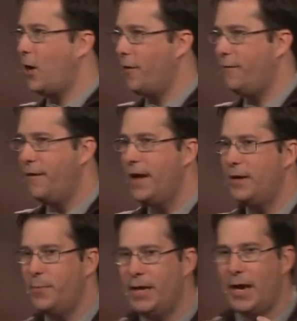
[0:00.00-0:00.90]
our
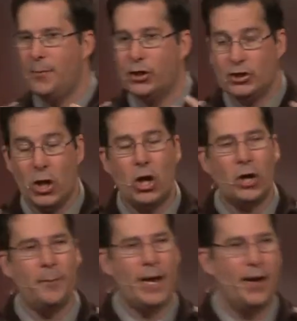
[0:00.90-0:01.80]
faith, being able to
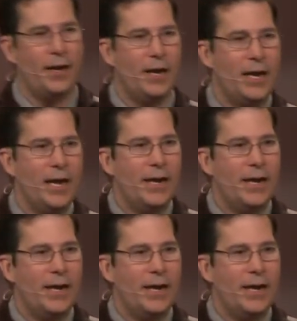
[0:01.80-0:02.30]
talk about it,